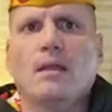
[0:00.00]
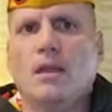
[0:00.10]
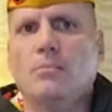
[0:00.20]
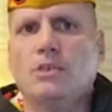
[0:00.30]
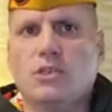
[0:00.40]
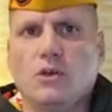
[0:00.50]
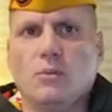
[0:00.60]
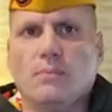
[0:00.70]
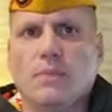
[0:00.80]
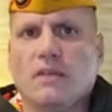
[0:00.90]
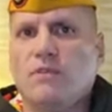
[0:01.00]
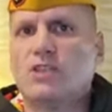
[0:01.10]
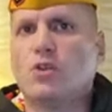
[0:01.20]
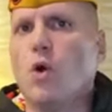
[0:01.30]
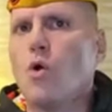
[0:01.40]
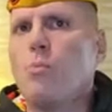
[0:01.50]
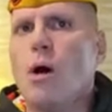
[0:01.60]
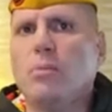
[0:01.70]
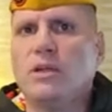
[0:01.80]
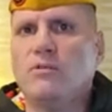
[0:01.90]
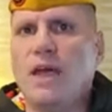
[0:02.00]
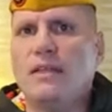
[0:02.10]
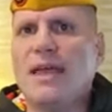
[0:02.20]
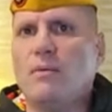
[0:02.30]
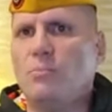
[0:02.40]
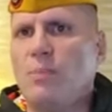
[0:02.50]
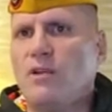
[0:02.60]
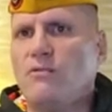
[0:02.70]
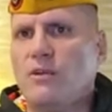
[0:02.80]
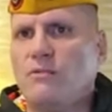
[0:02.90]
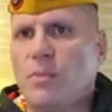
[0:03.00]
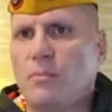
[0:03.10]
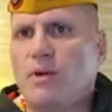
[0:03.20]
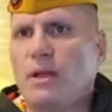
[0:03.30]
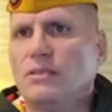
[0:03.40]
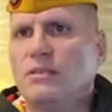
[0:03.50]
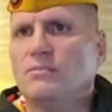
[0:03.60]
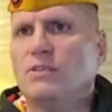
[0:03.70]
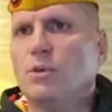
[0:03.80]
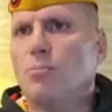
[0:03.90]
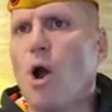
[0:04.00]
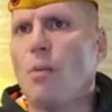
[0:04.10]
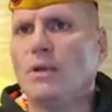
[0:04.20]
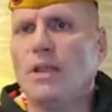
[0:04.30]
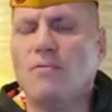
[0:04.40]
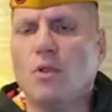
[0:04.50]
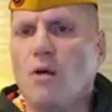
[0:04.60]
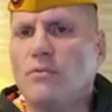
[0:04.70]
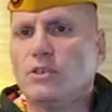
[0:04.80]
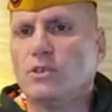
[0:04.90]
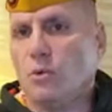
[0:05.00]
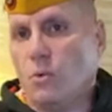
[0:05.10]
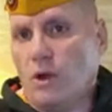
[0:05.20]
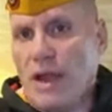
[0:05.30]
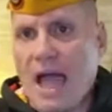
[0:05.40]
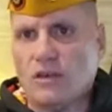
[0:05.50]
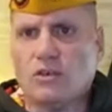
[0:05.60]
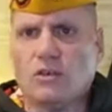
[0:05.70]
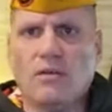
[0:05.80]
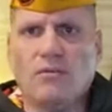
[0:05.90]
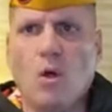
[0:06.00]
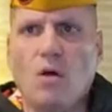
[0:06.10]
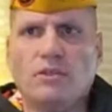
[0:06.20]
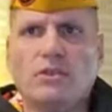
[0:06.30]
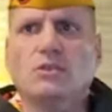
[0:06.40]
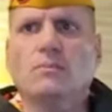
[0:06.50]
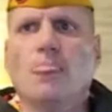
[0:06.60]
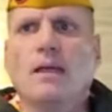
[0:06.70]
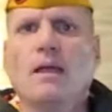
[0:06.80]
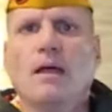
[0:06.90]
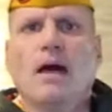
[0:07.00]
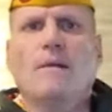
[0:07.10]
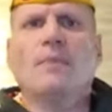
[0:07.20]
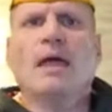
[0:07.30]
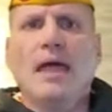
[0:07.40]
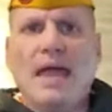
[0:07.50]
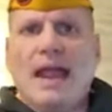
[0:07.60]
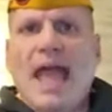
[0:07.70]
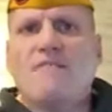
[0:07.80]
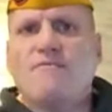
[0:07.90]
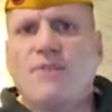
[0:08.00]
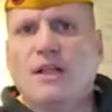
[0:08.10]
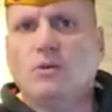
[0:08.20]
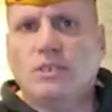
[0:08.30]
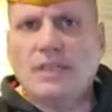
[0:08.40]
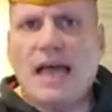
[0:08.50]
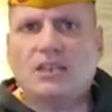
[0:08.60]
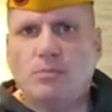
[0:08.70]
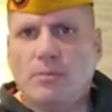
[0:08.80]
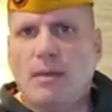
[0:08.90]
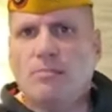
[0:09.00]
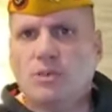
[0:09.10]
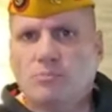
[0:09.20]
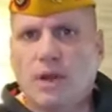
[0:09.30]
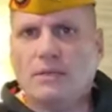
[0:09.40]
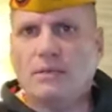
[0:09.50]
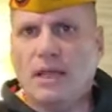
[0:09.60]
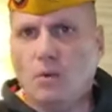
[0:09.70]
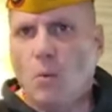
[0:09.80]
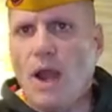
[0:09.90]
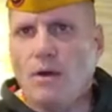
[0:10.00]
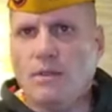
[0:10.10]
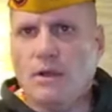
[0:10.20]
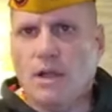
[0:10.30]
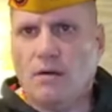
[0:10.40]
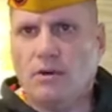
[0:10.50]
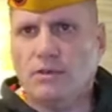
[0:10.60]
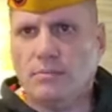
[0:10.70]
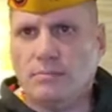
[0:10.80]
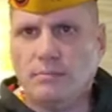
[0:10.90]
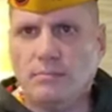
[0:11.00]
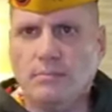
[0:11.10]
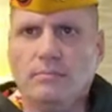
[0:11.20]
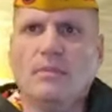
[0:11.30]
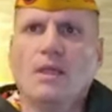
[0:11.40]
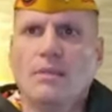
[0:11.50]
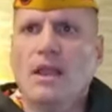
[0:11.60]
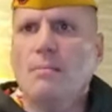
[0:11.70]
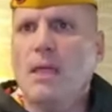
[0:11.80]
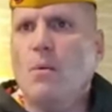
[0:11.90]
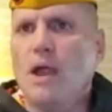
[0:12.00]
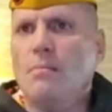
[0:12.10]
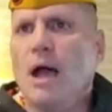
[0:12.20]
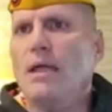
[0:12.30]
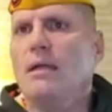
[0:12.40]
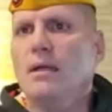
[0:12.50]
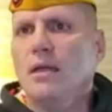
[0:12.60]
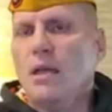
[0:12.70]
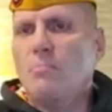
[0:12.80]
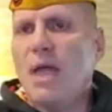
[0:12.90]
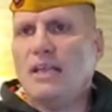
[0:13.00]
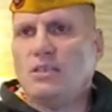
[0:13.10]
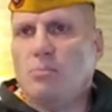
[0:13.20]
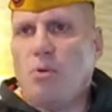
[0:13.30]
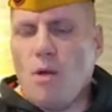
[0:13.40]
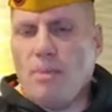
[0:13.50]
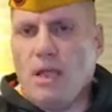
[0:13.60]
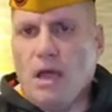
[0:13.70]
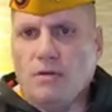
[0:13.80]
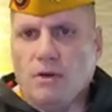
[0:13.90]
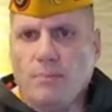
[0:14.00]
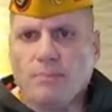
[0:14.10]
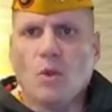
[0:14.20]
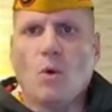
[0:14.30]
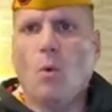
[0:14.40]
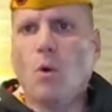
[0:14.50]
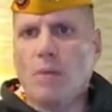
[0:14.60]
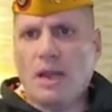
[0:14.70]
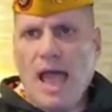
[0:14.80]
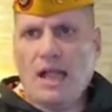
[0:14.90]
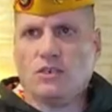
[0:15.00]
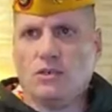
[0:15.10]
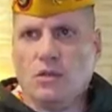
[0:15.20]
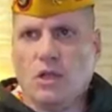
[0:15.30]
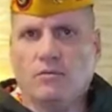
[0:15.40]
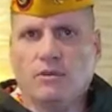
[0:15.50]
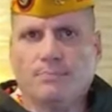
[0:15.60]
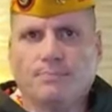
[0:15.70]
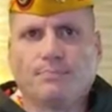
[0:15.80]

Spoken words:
Number 2, if it's a local public event that would benefit from the presence of a department level officer or a national level officer, and I have fellow detachment members present and wearing their covers, then I may wear my past department cover or my national cover.